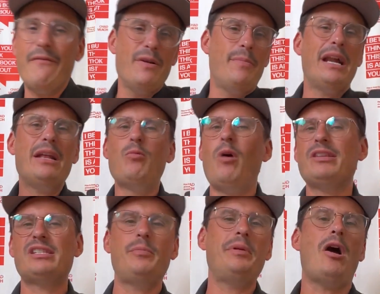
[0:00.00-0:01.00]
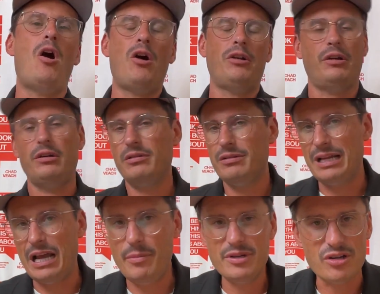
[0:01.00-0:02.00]
Everybody wants to be honored.
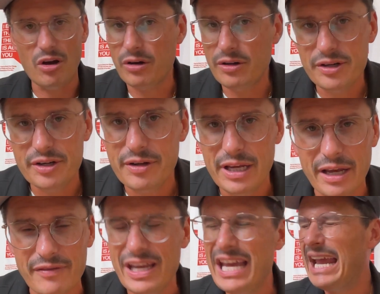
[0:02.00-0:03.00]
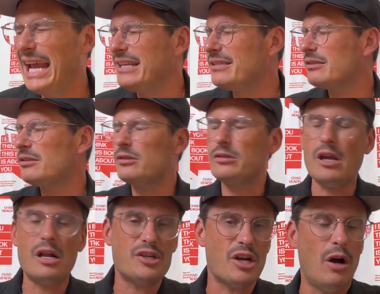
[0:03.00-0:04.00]
How much honor do you get? It's
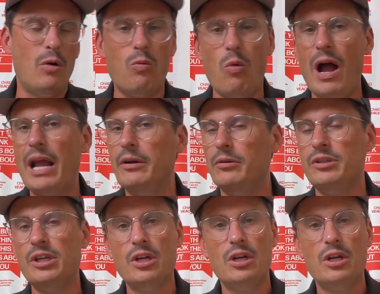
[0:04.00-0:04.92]
such a wild,